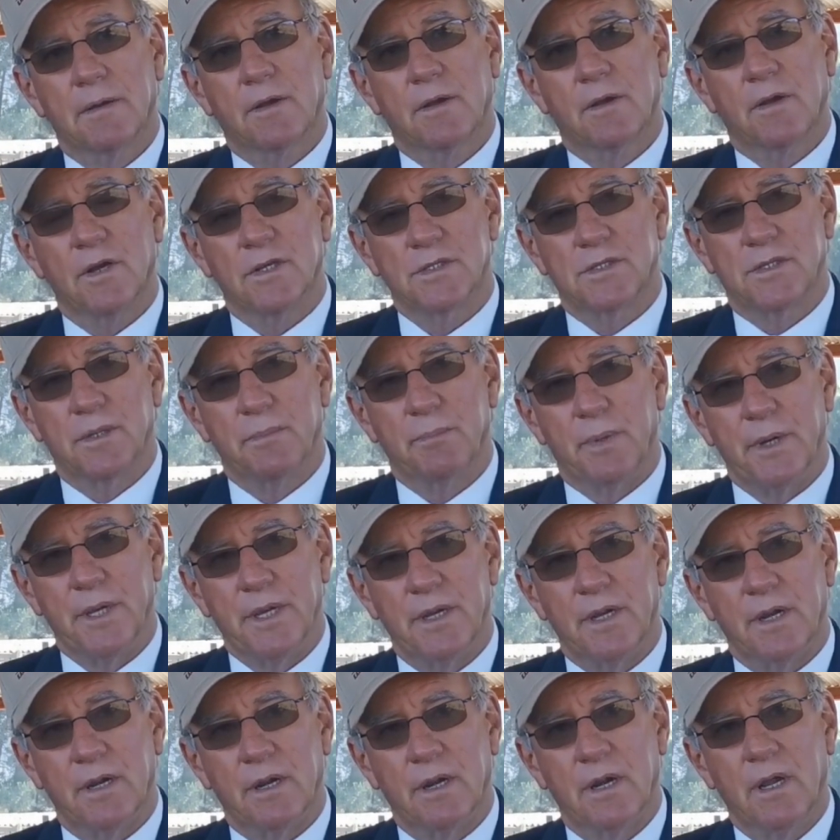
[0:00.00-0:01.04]
cost the
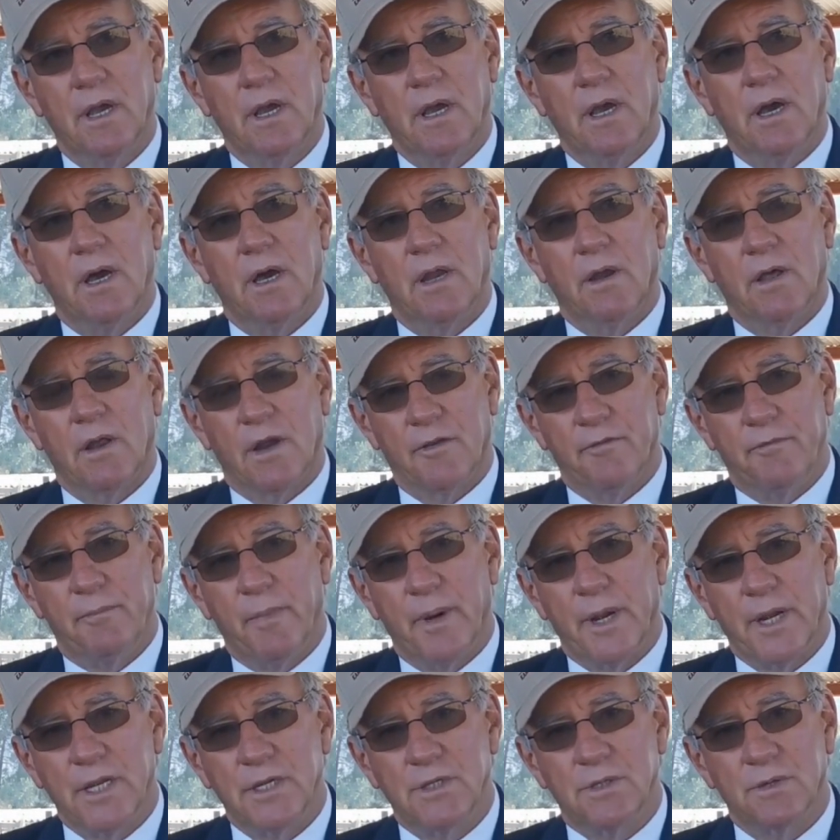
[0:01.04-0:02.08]
breeder a lot of
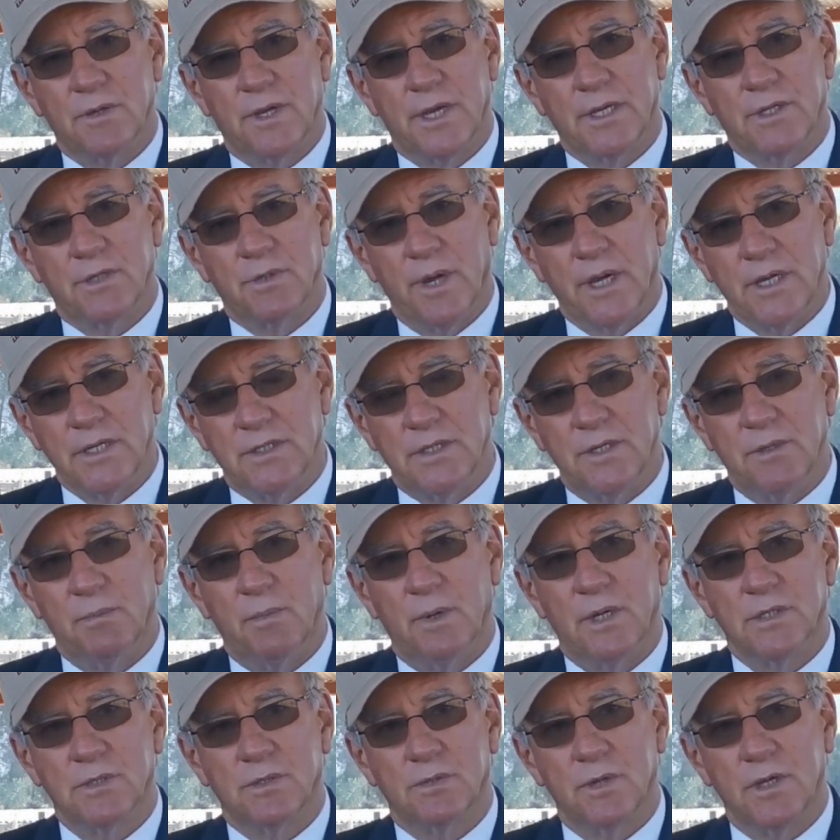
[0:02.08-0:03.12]
money to get to 18
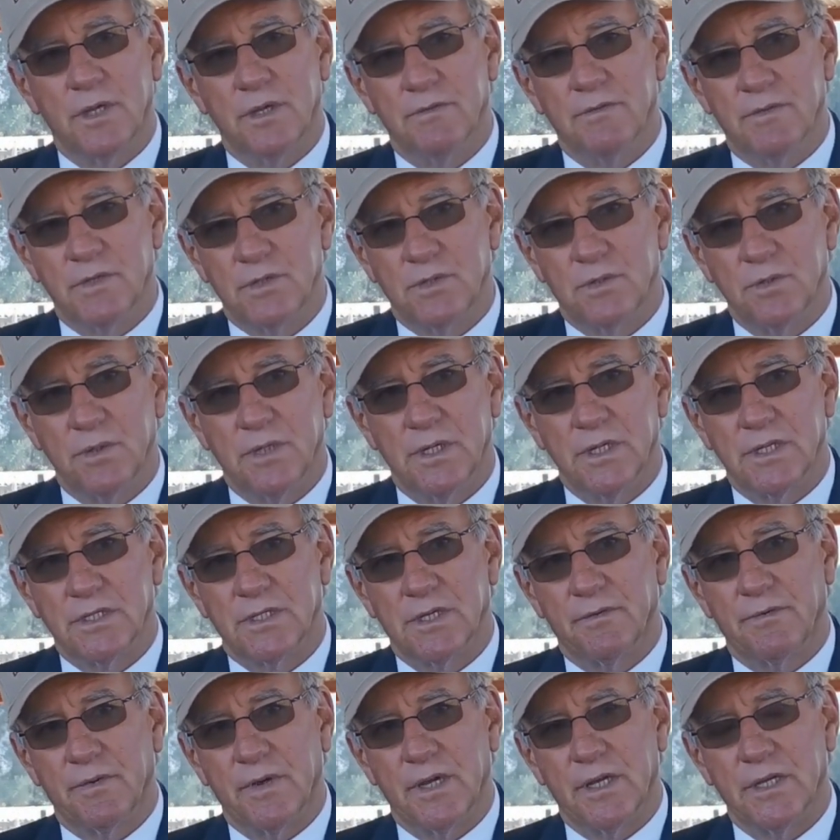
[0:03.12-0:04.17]
months or even 2 years
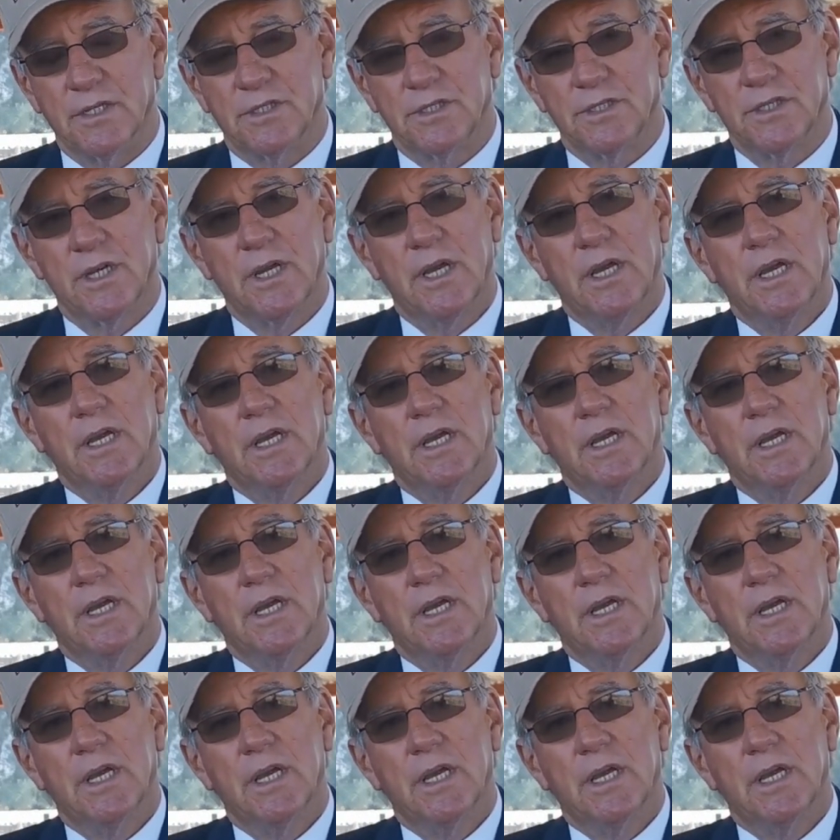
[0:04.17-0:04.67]
of age.